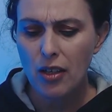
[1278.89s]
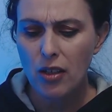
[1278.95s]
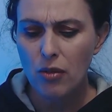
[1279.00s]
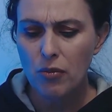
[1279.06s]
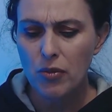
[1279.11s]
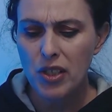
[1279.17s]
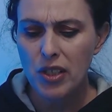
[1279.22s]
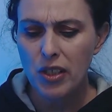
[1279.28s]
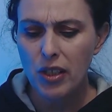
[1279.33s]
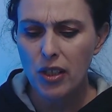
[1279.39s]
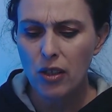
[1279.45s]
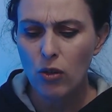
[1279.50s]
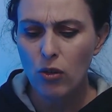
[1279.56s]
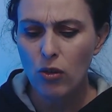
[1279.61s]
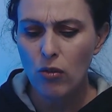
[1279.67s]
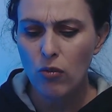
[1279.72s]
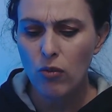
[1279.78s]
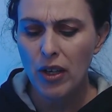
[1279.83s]
and I'm seeing a
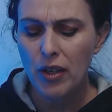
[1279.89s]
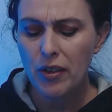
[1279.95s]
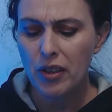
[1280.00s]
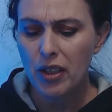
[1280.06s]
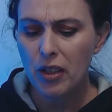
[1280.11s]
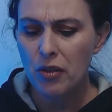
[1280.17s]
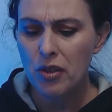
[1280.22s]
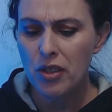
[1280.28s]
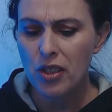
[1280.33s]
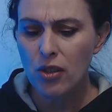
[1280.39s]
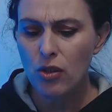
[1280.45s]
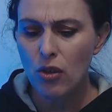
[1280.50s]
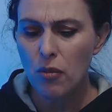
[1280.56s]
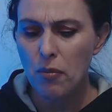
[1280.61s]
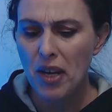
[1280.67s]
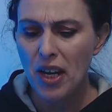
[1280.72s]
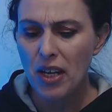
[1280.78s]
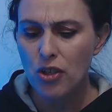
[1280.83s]
lot of red, and there is a
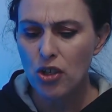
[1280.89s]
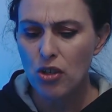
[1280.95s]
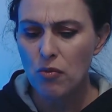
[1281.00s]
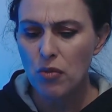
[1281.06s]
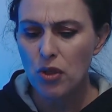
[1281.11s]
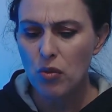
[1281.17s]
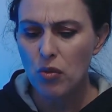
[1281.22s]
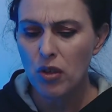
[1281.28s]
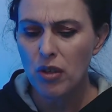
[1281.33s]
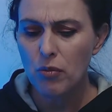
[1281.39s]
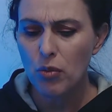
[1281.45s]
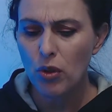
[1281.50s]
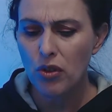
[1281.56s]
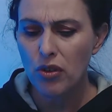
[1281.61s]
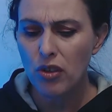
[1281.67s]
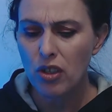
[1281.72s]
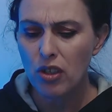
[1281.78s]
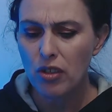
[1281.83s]
lot of passion between
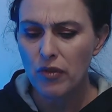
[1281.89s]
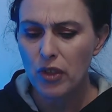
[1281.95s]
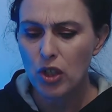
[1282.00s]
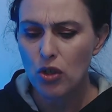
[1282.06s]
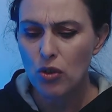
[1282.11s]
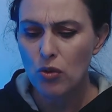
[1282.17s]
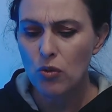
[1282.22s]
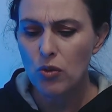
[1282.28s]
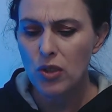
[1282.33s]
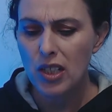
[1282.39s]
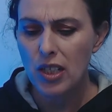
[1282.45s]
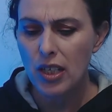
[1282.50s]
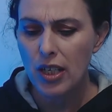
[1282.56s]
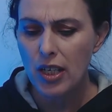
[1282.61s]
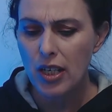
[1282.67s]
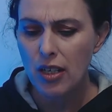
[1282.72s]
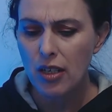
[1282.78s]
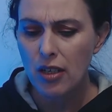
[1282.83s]
both individuals
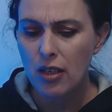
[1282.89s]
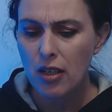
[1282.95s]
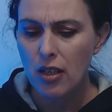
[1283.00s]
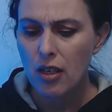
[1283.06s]
here.